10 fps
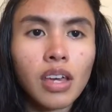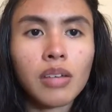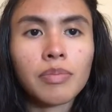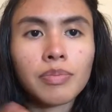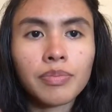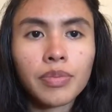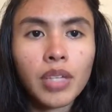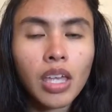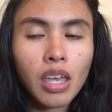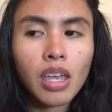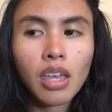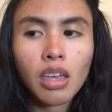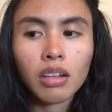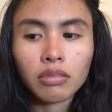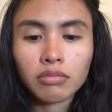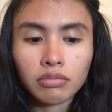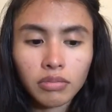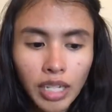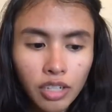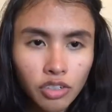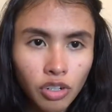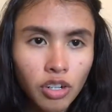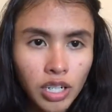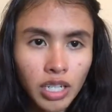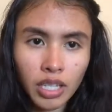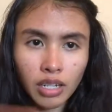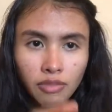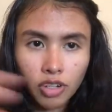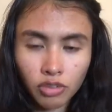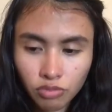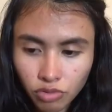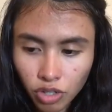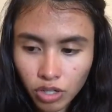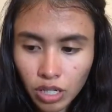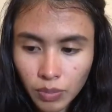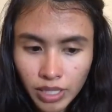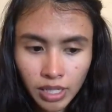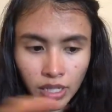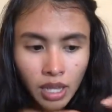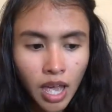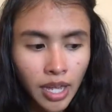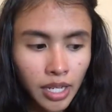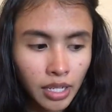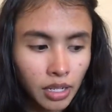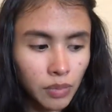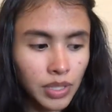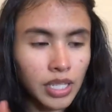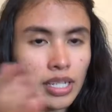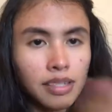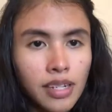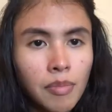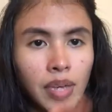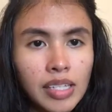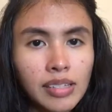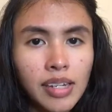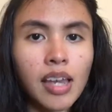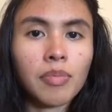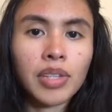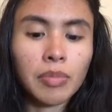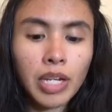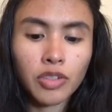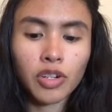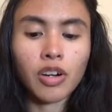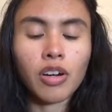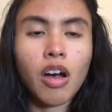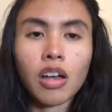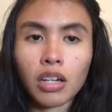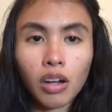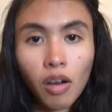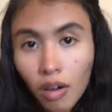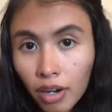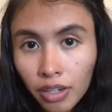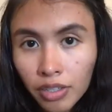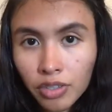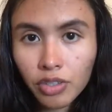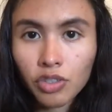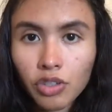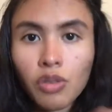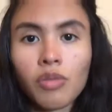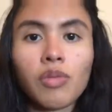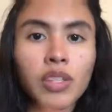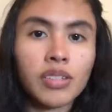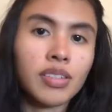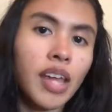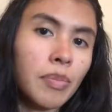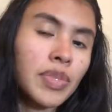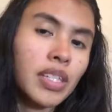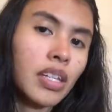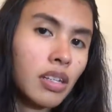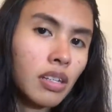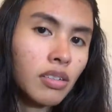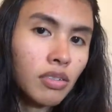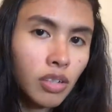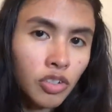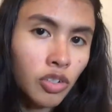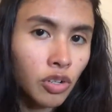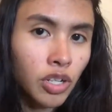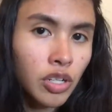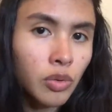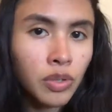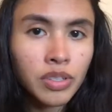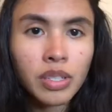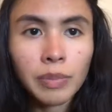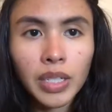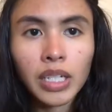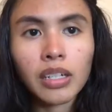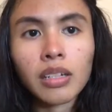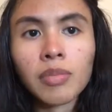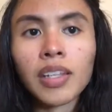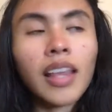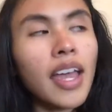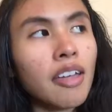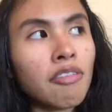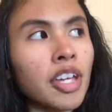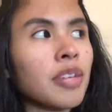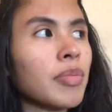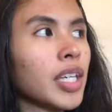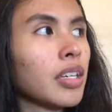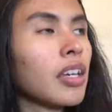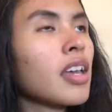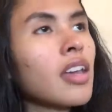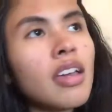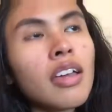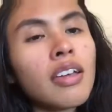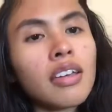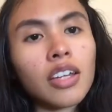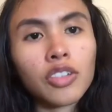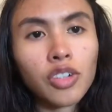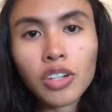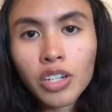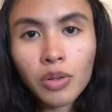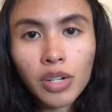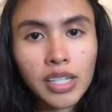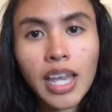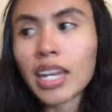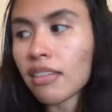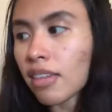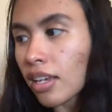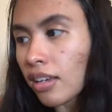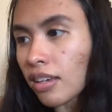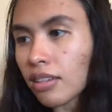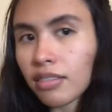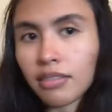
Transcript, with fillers: um, like a journey. Like if your journey was in a line and it was like step by step, the major arcana cards show the steps in a journey towards something. It could be life, it could be a journey towards anything